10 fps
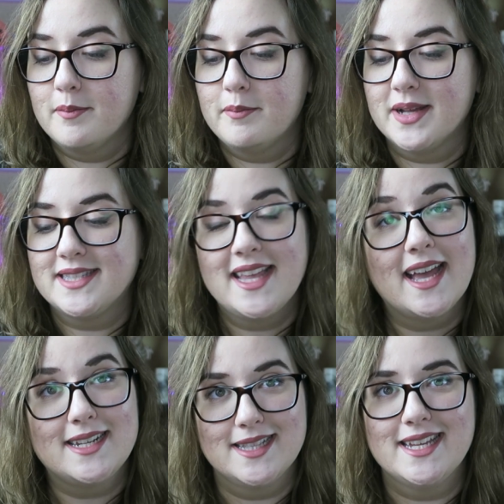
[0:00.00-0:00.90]
But
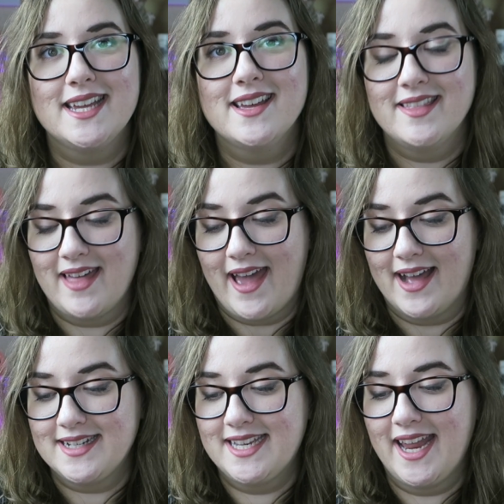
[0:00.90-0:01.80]
sadly,
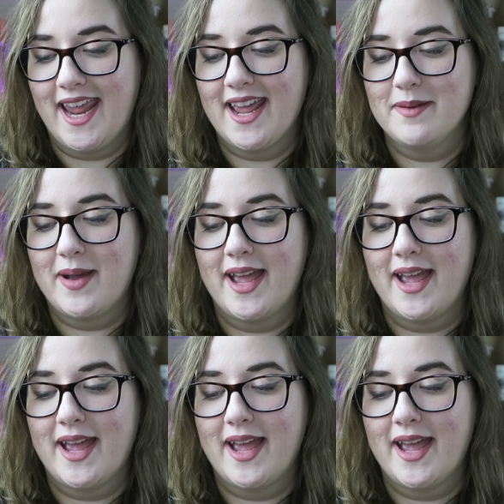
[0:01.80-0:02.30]
that and